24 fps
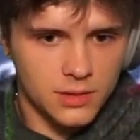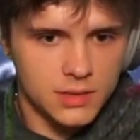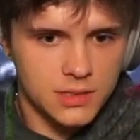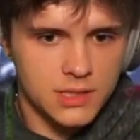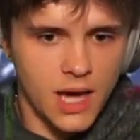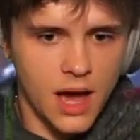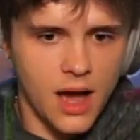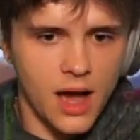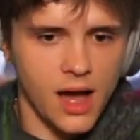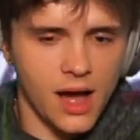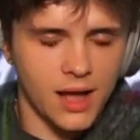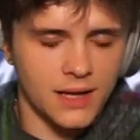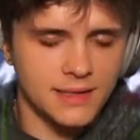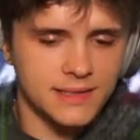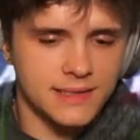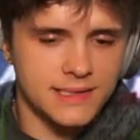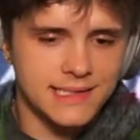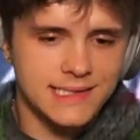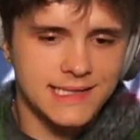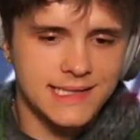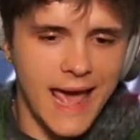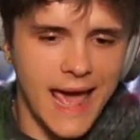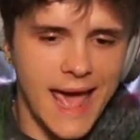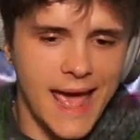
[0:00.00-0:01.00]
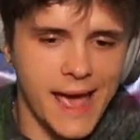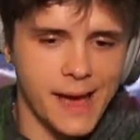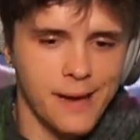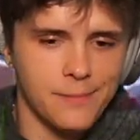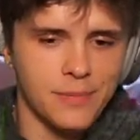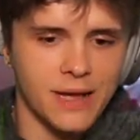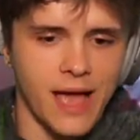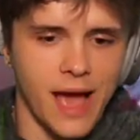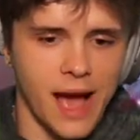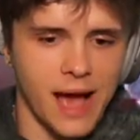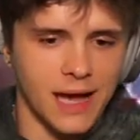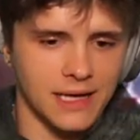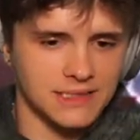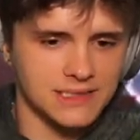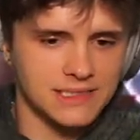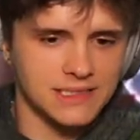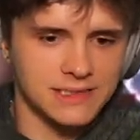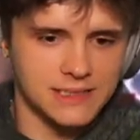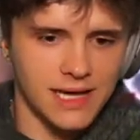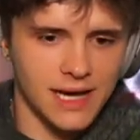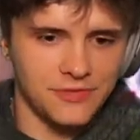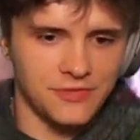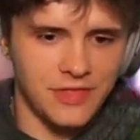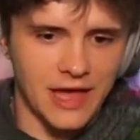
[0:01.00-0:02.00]
God damn, guys, you
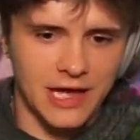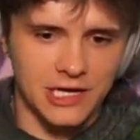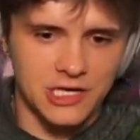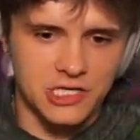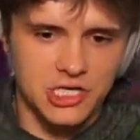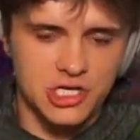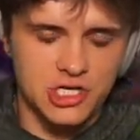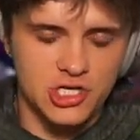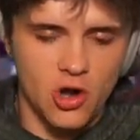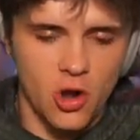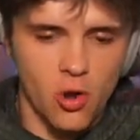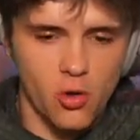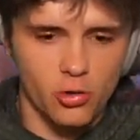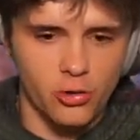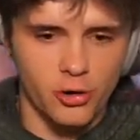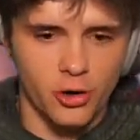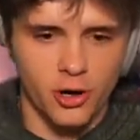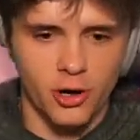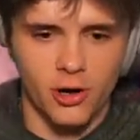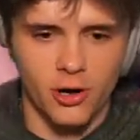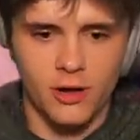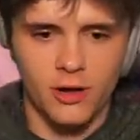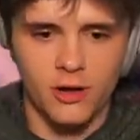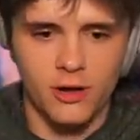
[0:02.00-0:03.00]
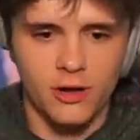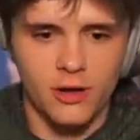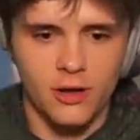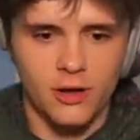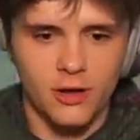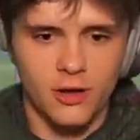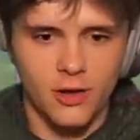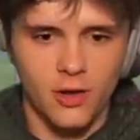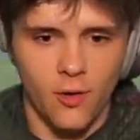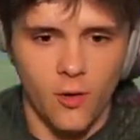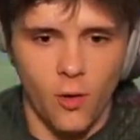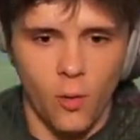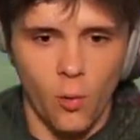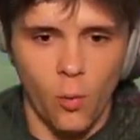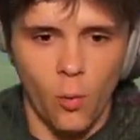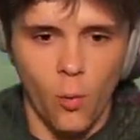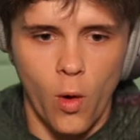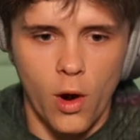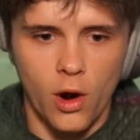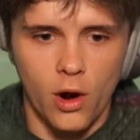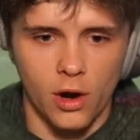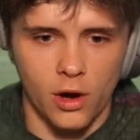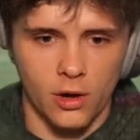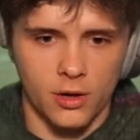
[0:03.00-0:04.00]
got that shoulder
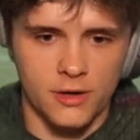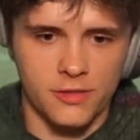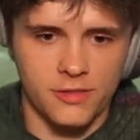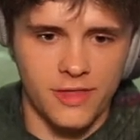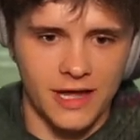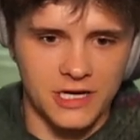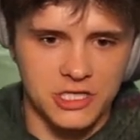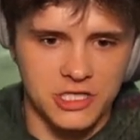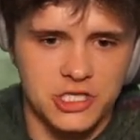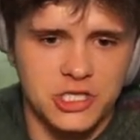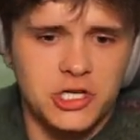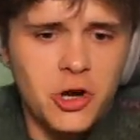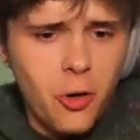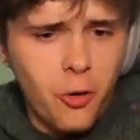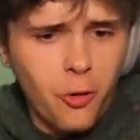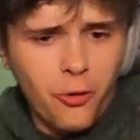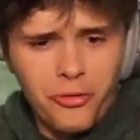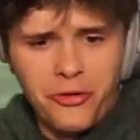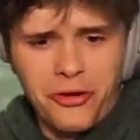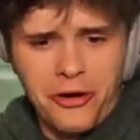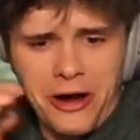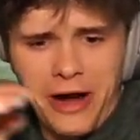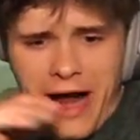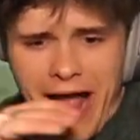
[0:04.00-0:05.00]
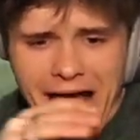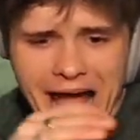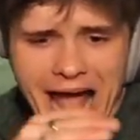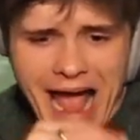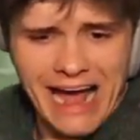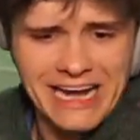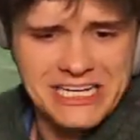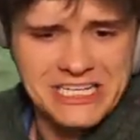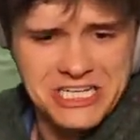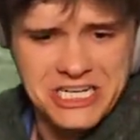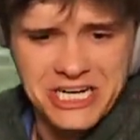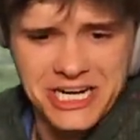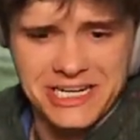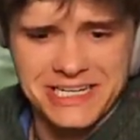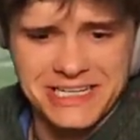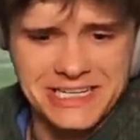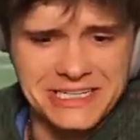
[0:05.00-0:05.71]
work, that shoulder action.